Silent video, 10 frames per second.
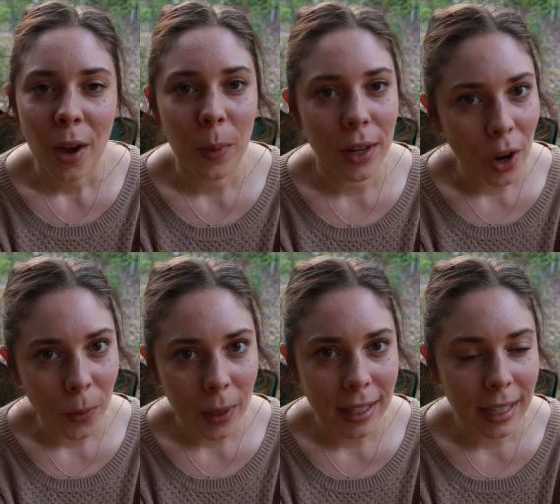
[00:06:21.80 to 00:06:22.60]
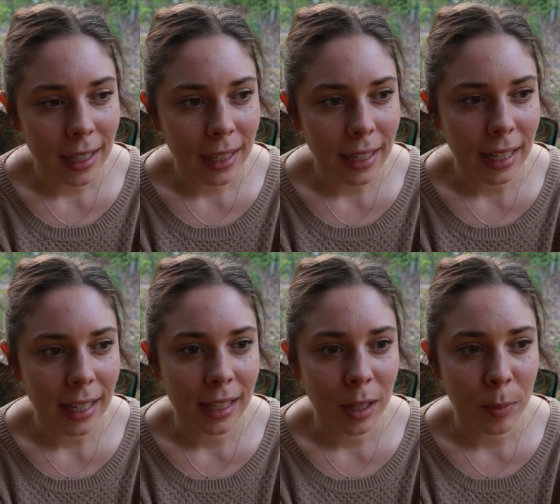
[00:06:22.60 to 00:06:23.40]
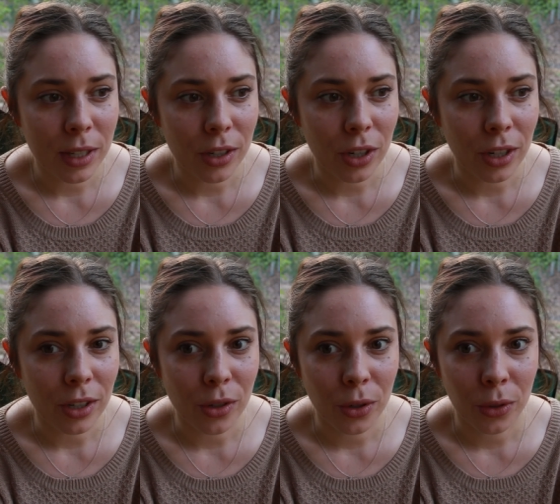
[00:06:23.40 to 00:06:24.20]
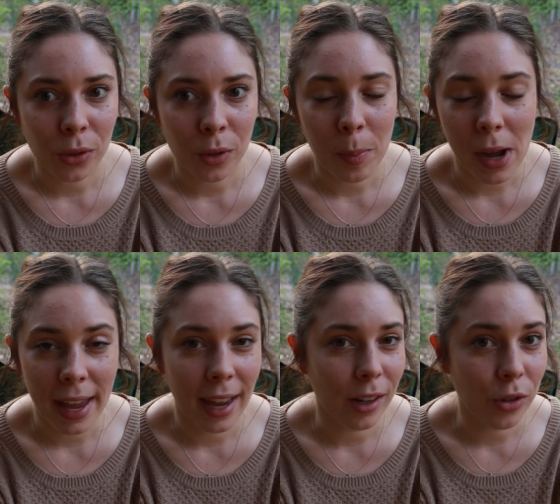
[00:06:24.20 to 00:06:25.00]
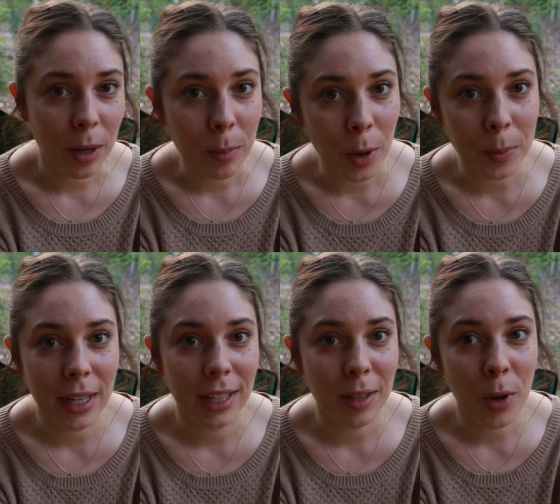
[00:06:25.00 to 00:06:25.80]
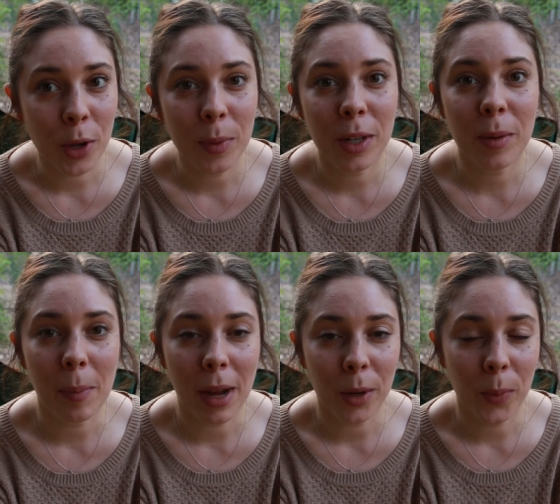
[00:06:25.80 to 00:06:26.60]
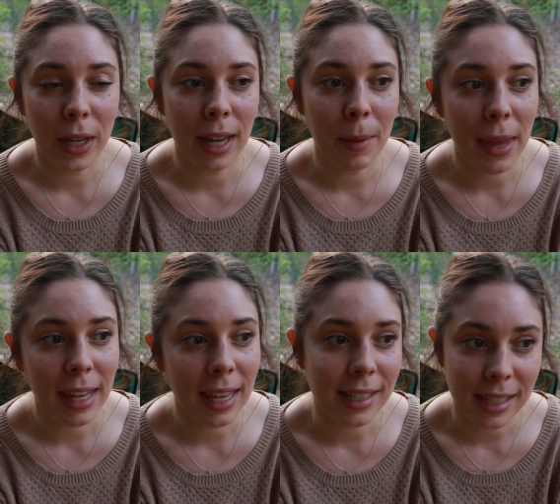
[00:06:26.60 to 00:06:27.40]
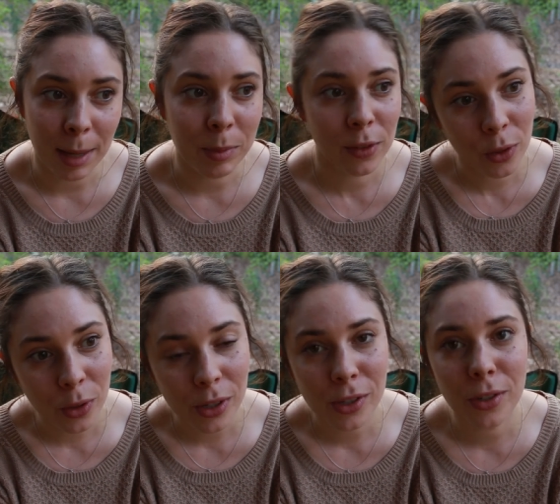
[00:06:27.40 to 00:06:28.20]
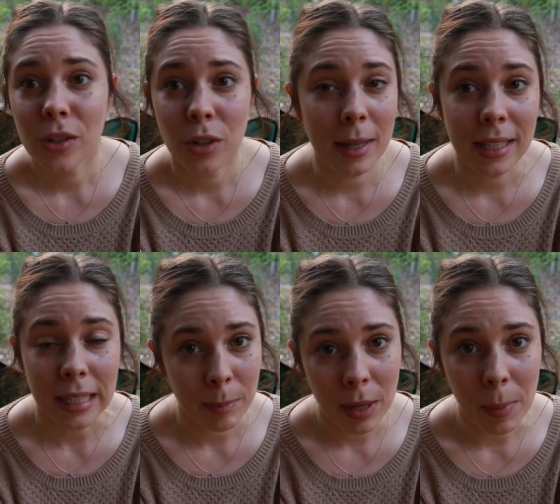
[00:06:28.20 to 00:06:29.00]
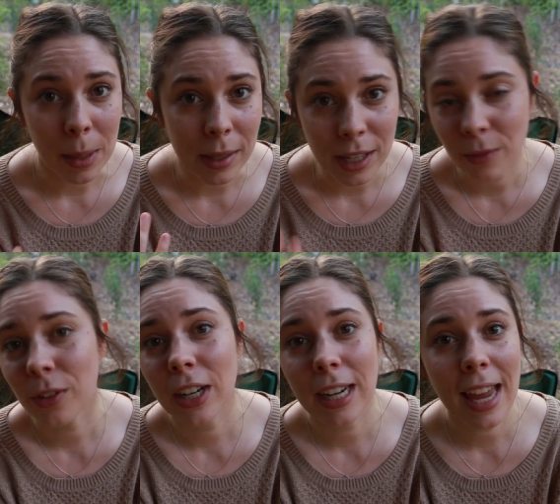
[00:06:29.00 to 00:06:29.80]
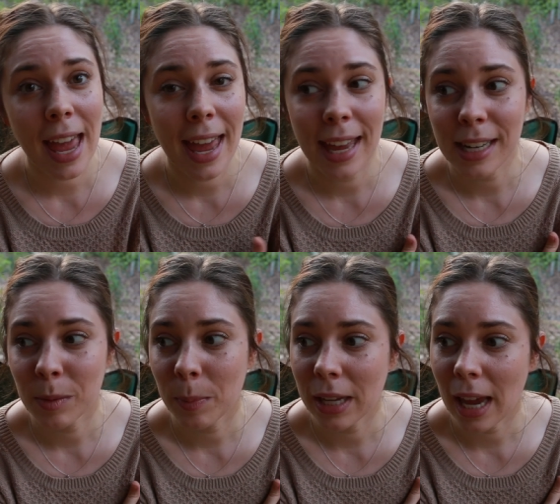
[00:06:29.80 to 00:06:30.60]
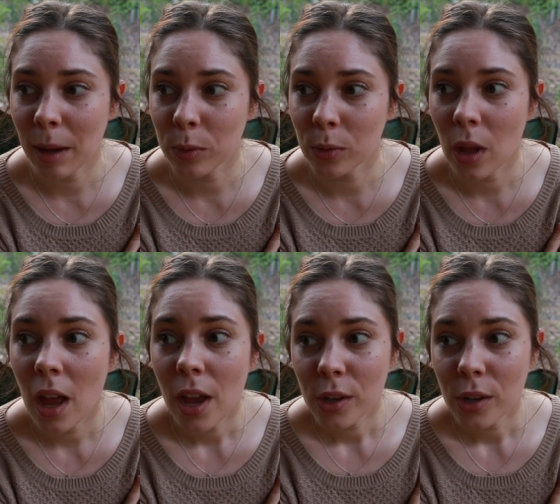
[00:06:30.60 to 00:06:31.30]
We're nowhere near in the position to buy our dream property at the moment, but we're making steps forward to basically becoming debt free and being able